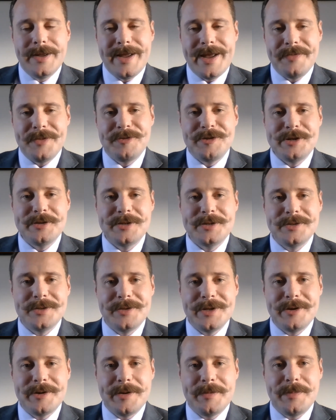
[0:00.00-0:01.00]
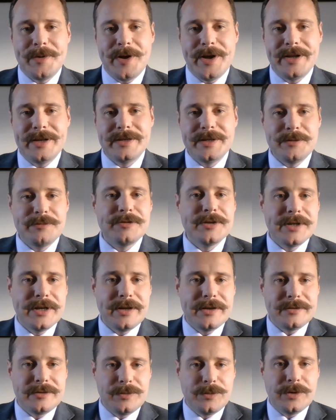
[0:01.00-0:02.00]
And the reason is that they're applying a different
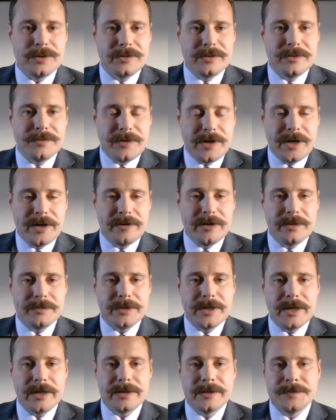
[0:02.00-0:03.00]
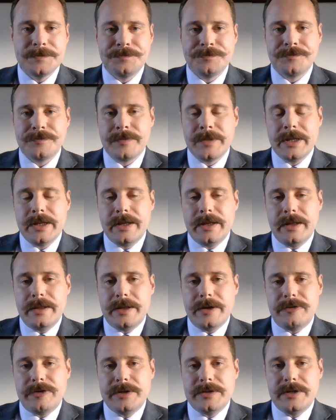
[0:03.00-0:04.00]
test to what's in the Firearms Act.
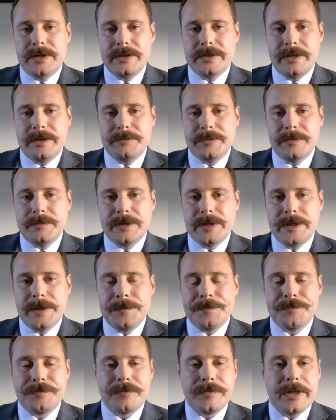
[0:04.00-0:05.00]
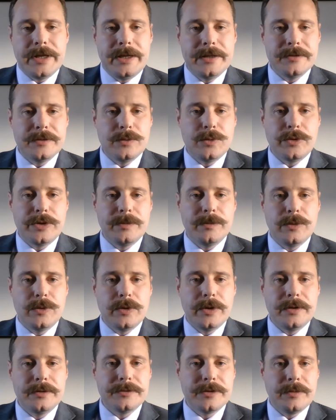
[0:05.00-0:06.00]
Their reasoning seems to be, he's a naughty
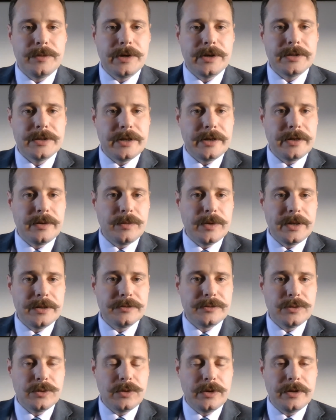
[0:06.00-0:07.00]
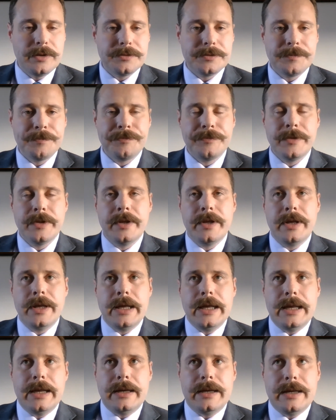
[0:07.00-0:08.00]
boy, so we're going to take away his toys.
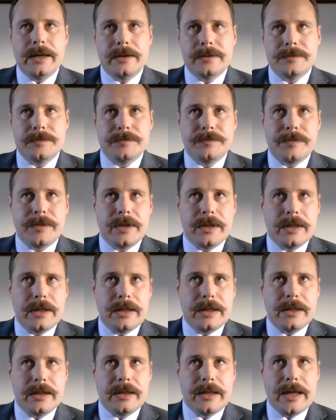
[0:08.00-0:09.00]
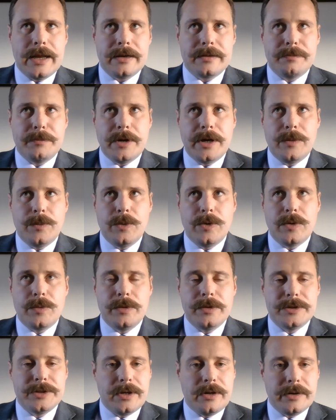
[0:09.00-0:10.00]
Now, that might work
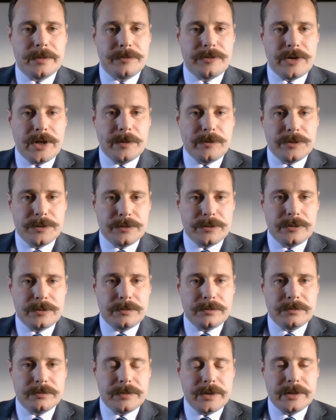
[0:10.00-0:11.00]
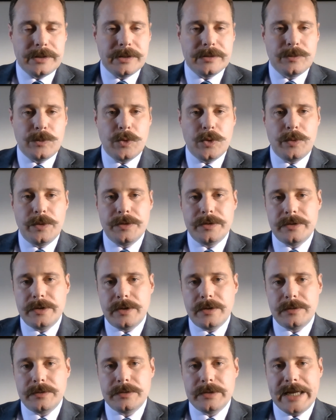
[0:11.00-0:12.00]
with a child in primary school, but it doesn't work with
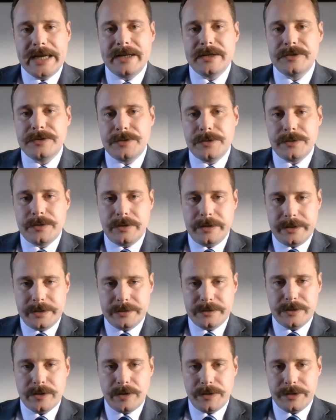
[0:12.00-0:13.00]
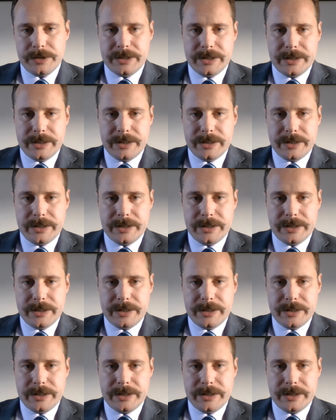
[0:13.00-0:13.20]
adults, and it certainly is not the